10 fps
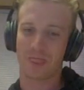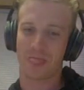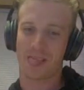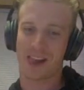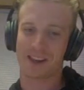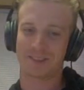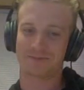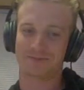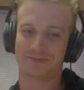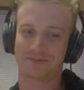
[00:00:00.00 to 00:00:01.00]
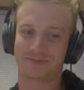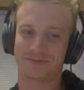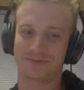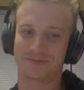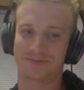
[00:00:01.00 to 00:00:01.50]

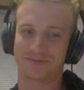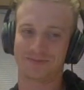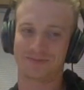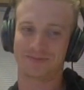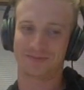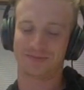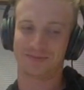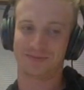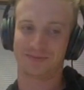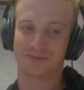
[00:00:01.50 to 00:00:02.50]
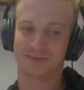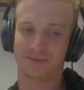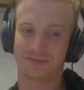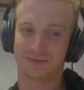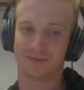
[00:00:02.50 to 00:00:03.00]

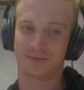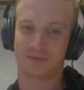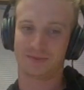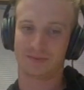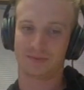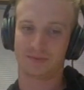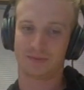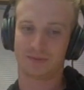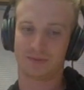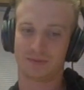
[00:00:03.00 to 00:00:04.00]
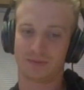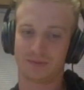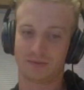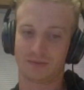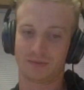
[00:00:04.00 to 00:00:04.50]

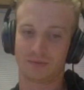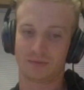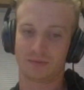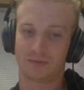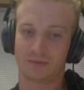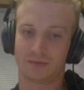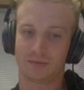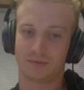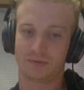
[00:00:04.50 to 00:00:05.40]
(silent)